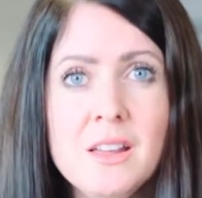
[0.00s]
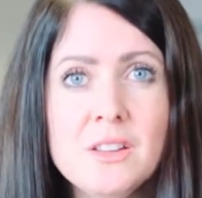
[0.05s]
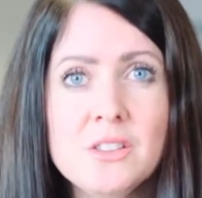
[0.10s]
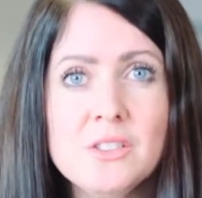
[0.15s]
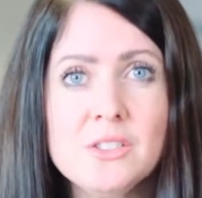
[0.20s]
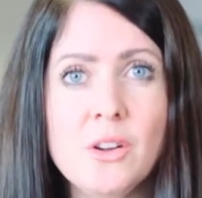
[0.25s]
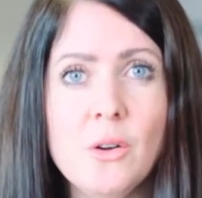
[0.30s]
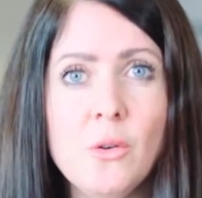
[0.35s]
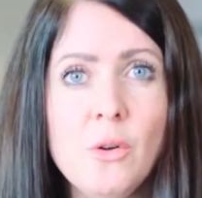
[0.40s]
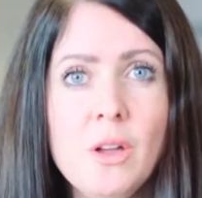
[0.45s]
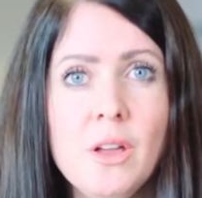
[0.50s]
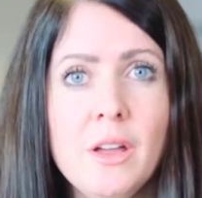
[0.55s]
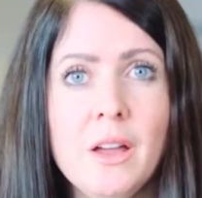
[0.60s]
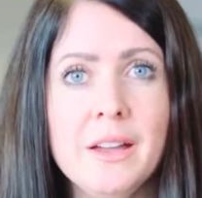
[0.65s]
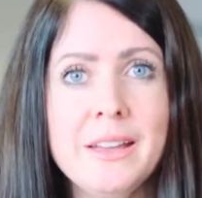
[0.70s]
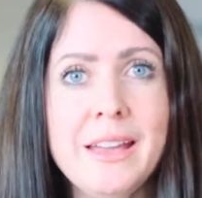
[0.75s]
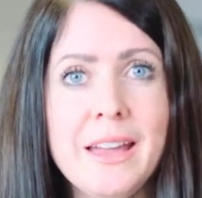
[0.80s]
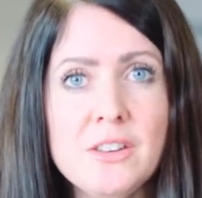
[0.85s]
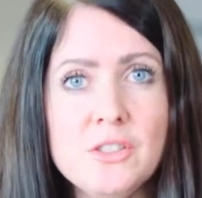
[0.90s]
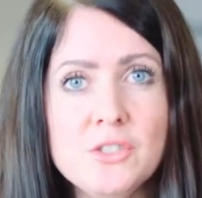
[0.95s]
So
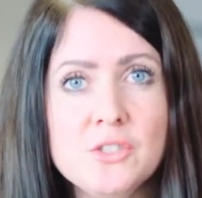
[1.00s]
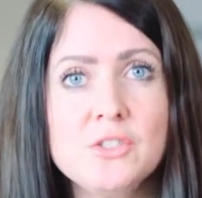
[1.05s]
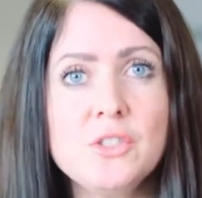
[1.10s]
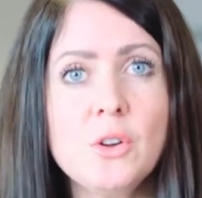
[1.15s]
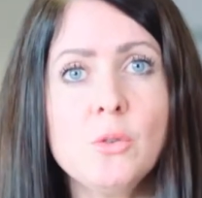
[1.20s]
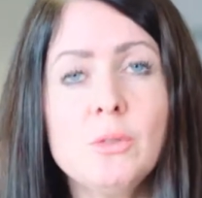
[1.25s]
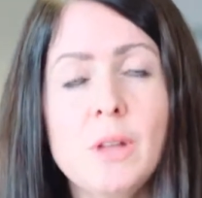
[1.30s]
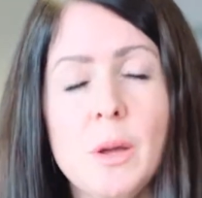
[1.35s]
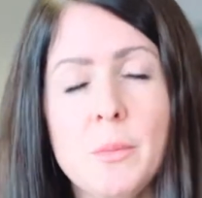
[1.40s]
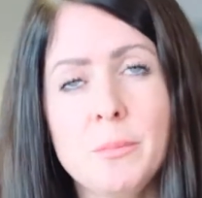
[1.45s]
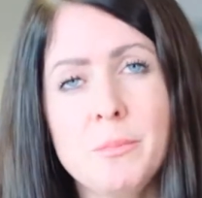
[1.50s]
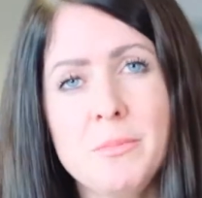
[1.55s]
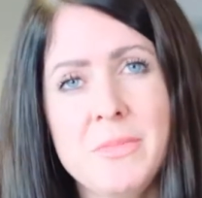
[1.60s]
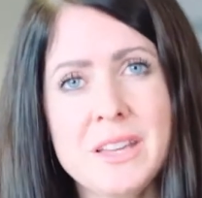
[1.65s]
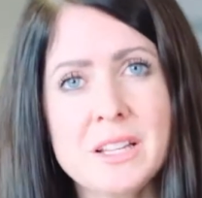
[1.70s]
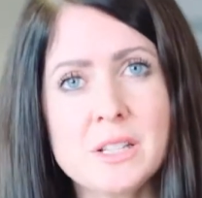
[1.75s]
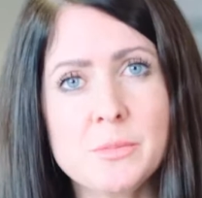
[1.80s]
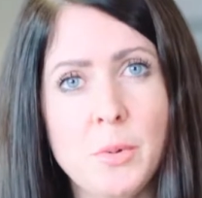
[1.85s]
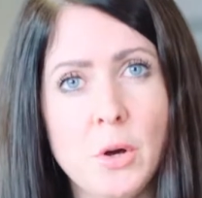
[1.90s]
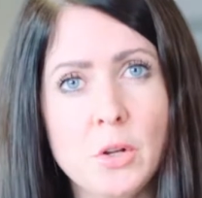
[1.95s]
again, don't let
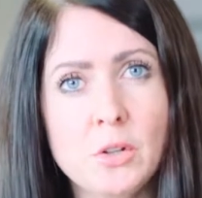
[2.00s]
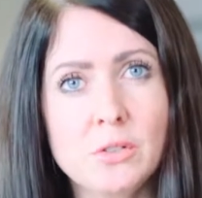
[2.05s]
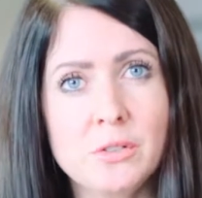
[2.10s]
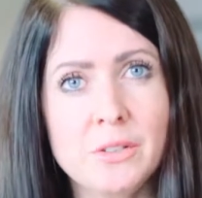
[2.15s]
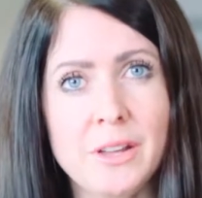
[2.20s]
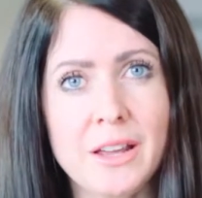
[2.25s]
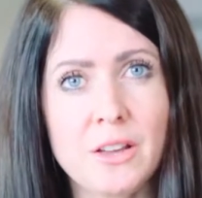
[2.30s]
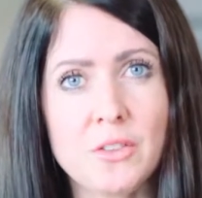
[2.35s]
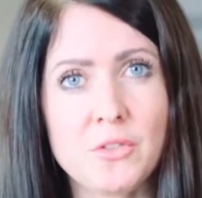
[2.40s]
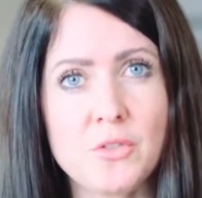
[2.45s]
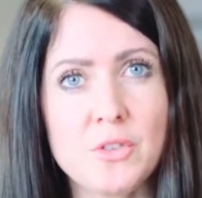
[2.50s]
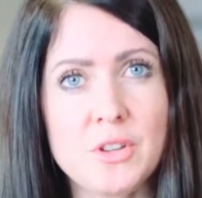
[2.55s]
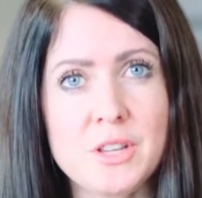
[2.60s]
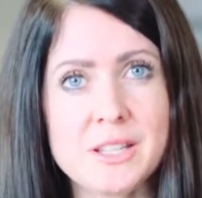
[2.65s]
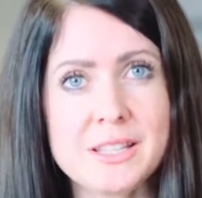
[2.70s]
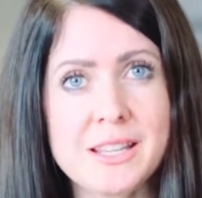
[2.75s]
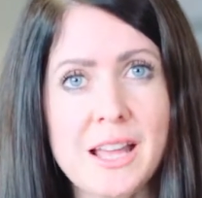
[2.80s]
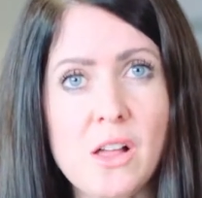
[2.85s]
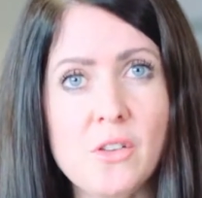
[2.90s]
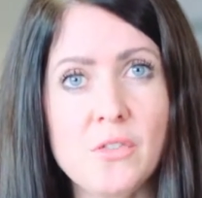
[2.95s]
things bottleneck through
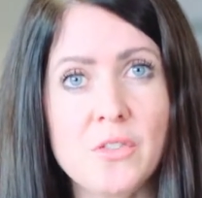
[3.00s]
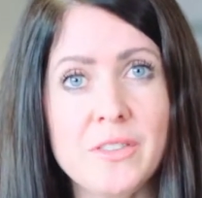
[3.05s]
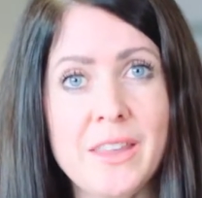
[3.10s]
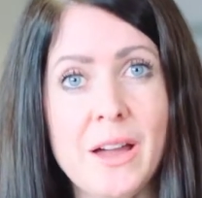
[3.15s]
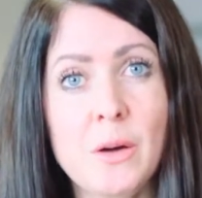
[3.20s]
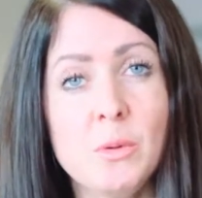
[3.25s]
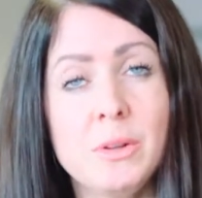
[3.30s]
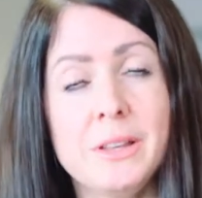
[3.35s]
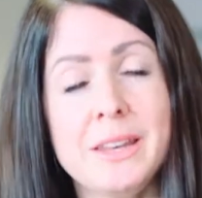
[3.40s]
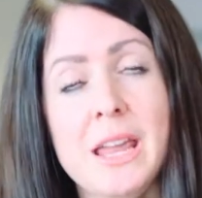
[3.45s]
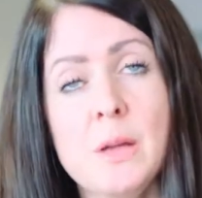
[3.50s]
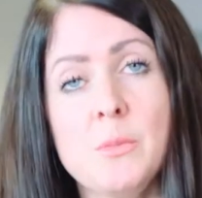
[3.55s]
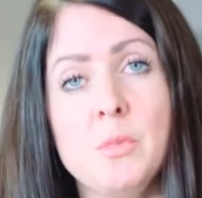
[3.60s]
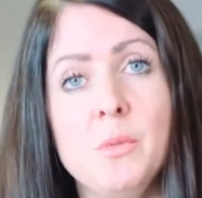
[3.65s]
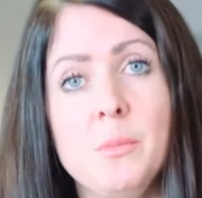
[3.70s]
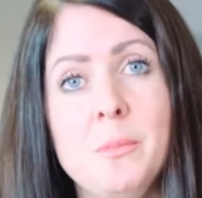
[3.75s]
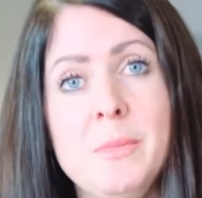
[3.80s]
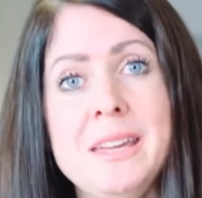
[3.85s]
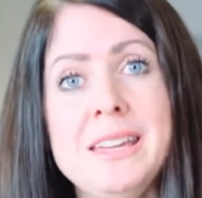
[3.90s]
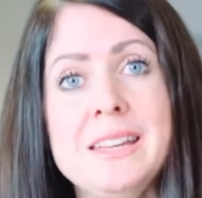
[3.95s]
yourself, and that will enable
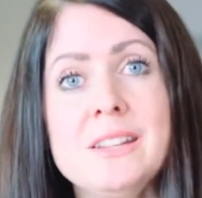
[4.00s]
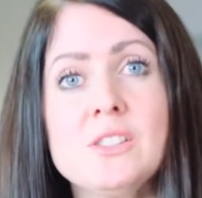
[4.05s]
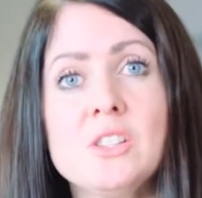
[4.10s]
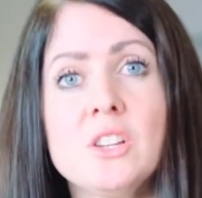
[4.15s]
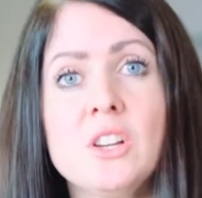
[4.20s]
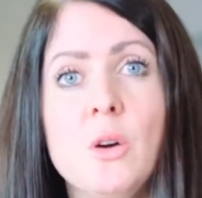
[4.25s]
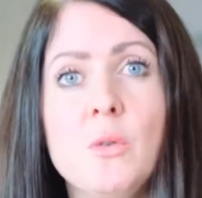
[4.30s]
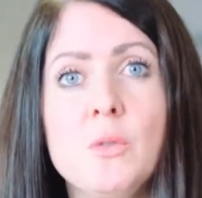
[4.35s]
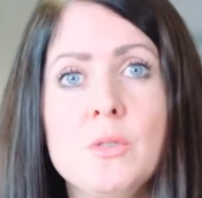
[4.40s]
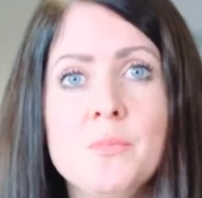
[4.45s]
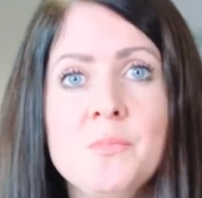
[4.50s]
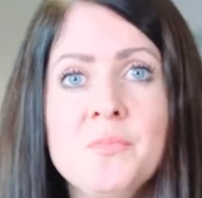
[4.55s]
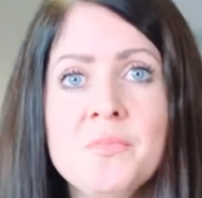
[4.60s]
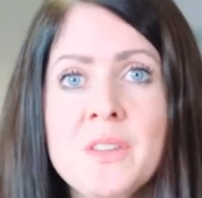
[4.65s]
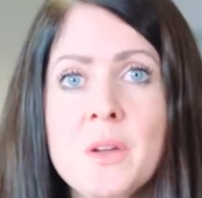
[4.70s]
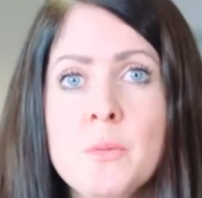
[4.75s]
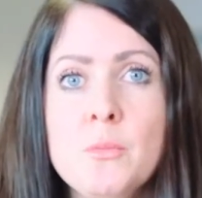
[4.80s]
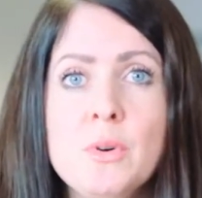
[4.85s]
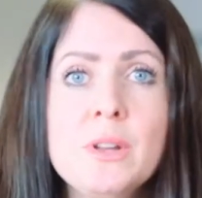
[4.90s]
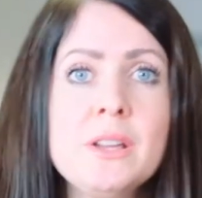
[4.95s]
me to go and
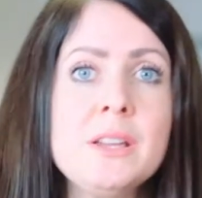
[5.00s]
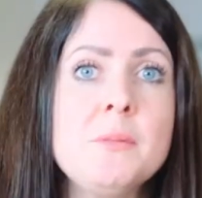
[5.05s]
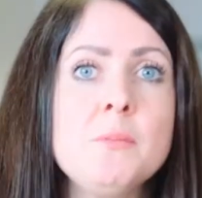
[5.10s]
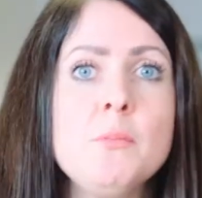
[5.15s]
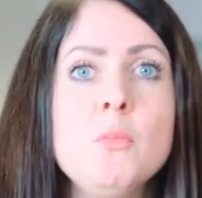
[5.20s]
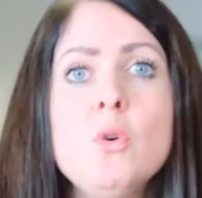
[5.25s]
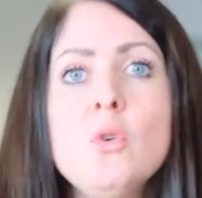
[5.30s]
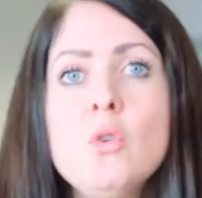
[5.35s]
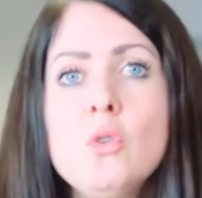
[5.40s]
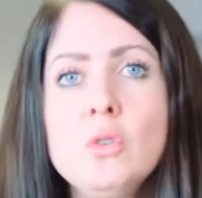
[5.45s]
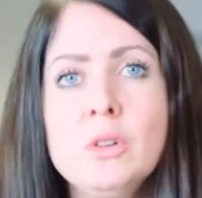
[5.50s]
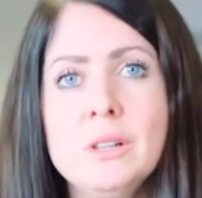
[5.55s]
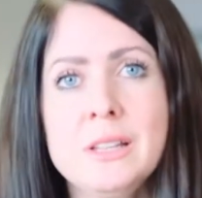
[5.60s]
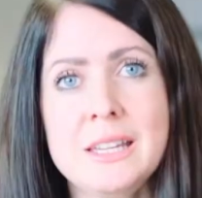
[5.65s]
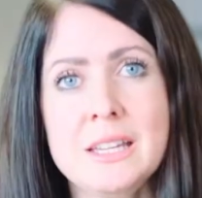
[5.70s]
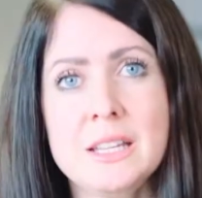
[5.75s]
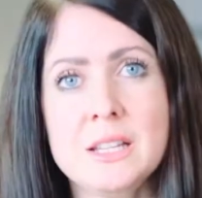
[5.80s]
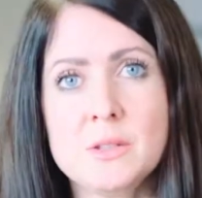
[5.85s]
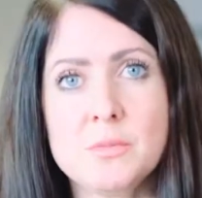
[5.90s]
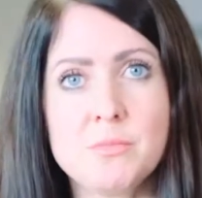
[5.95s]
bring in more
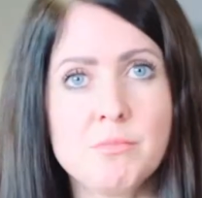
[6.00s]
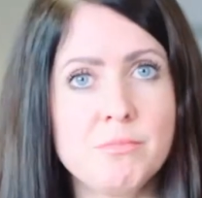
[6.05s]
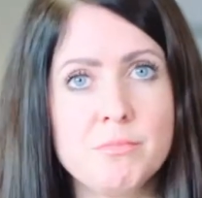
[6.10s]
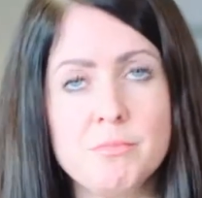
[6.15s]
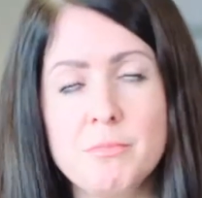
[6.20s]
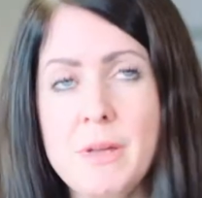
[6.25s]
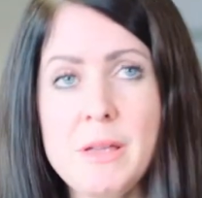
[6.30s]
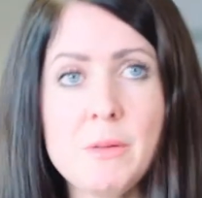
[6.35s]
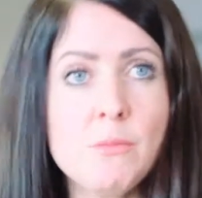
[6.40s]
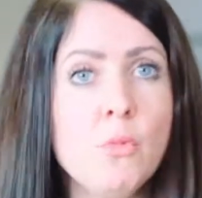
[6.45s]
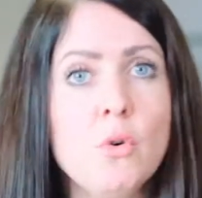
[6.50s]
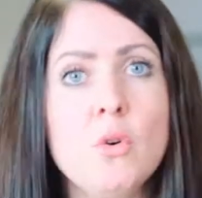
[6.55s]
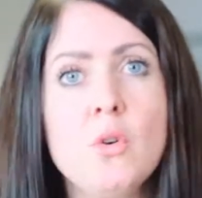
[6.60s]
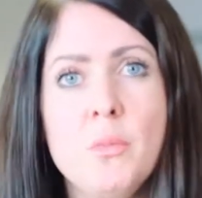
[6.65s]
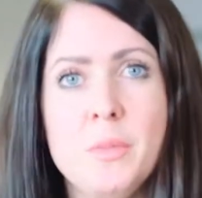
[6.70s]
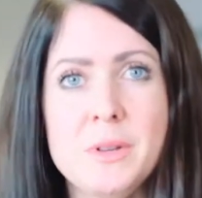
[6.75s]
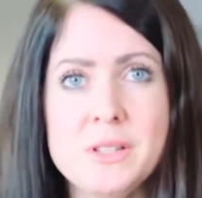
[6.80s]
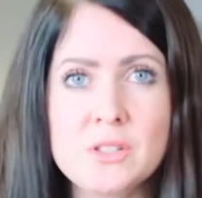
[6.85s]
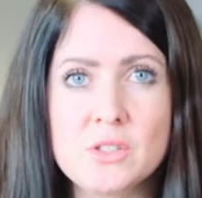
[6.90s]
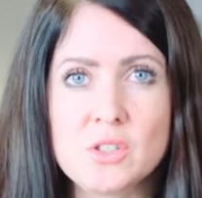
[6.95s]
leads, make more
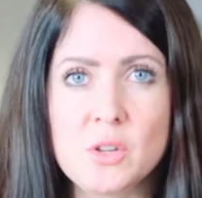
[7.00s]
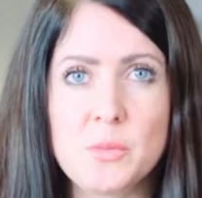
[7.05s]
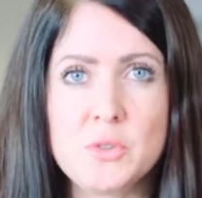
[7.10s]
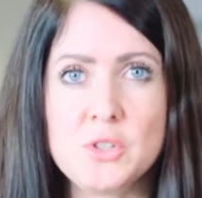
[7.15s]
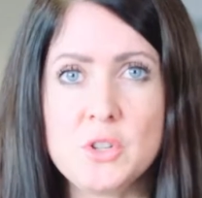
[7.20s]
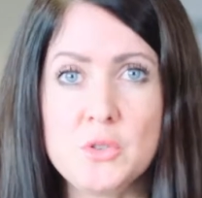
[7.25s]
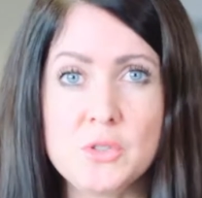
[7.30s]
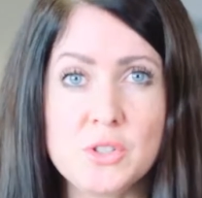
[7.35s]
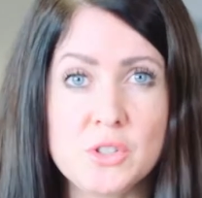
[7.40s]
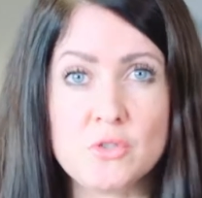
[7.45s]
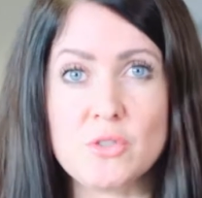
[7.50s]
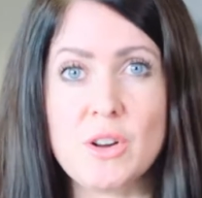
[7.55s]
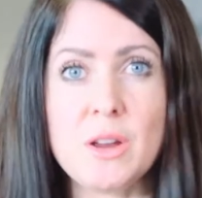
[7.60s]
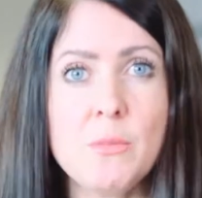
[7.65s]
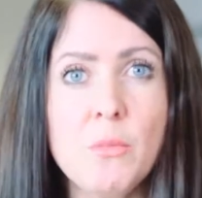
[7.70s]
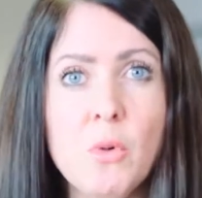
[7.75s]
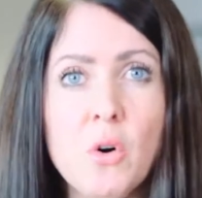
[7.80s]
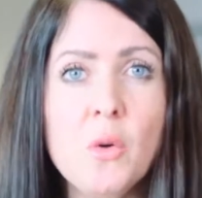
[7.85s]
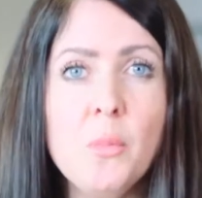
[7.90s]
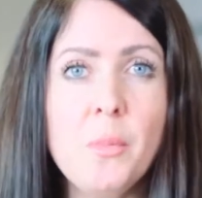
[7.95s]
business opportunities, create
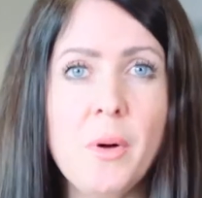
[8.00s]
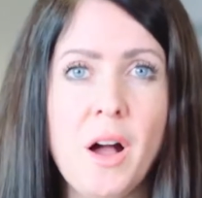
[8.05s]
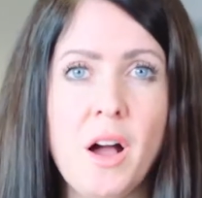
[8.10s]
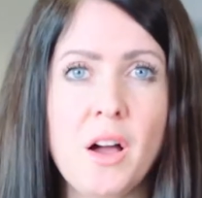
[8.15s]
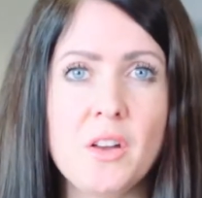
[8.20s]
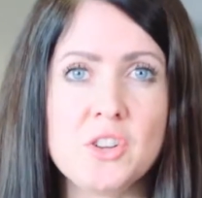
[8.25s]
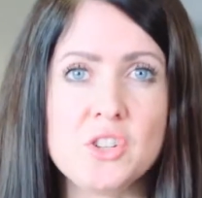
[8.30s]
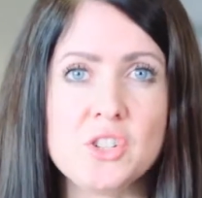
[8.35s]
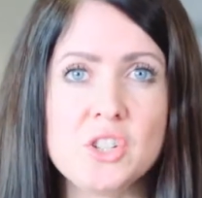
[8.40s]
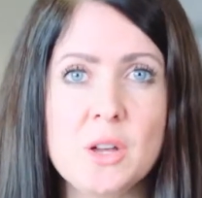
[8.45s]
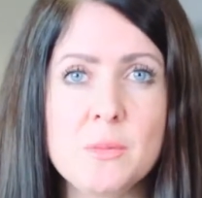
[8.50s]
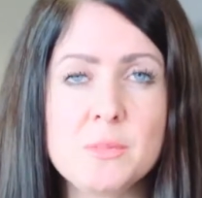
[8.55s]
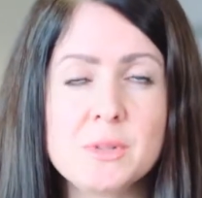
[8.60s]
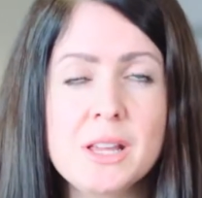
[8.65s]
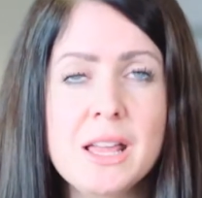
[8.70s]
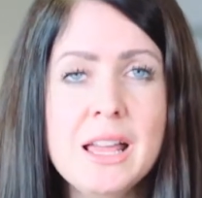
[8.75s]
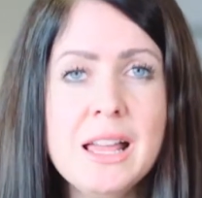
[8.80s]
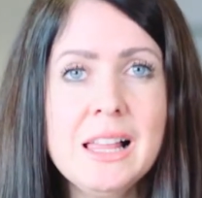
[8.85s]
more partnerships,